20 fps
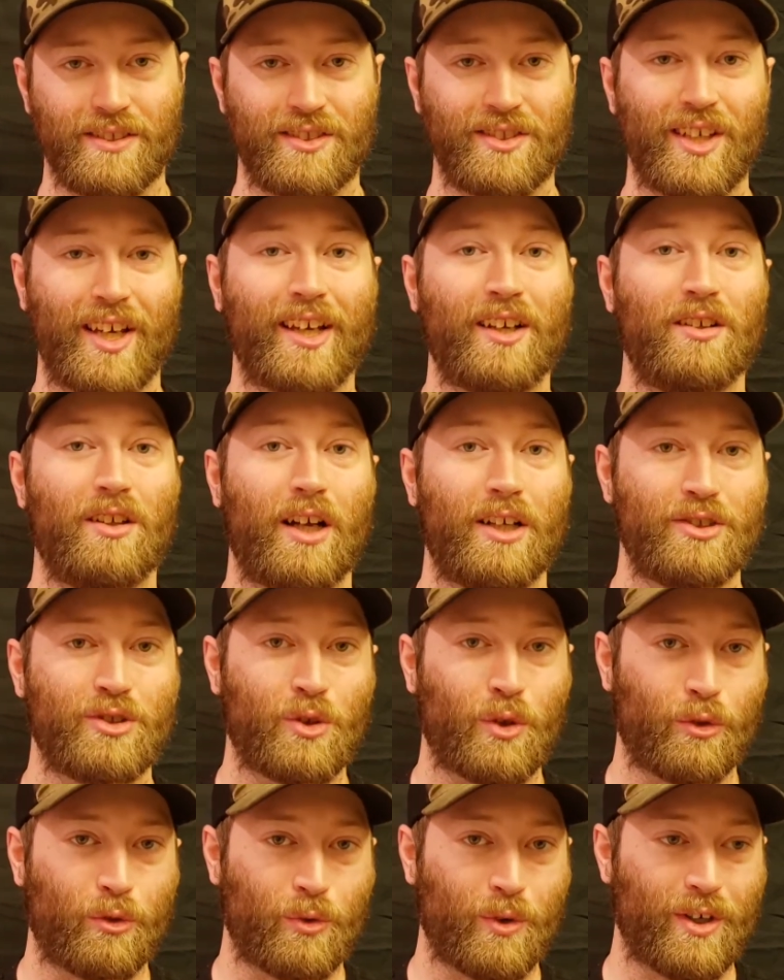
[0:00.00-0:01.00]

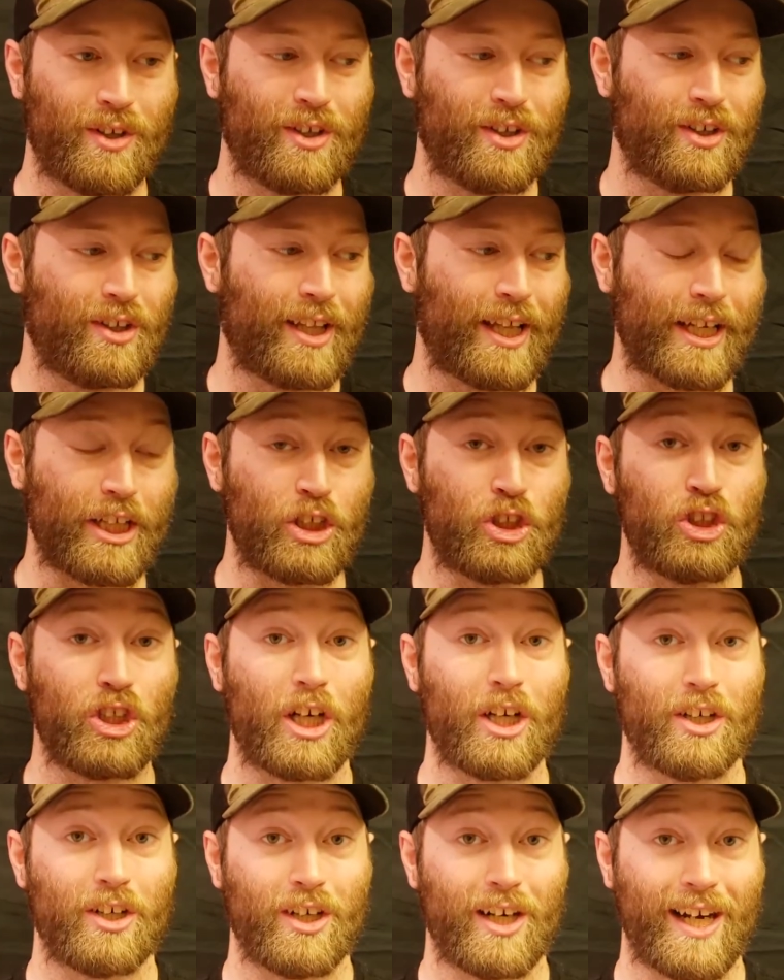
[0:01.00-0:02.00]
psychological thriller like
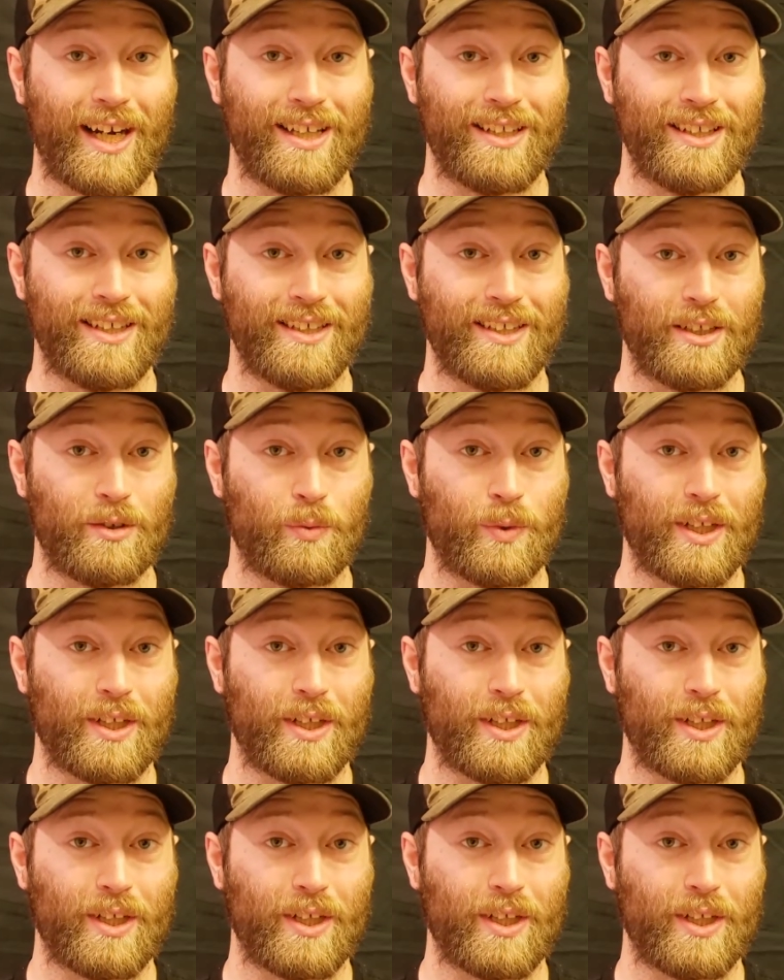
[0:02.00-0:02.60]
Shutter Island and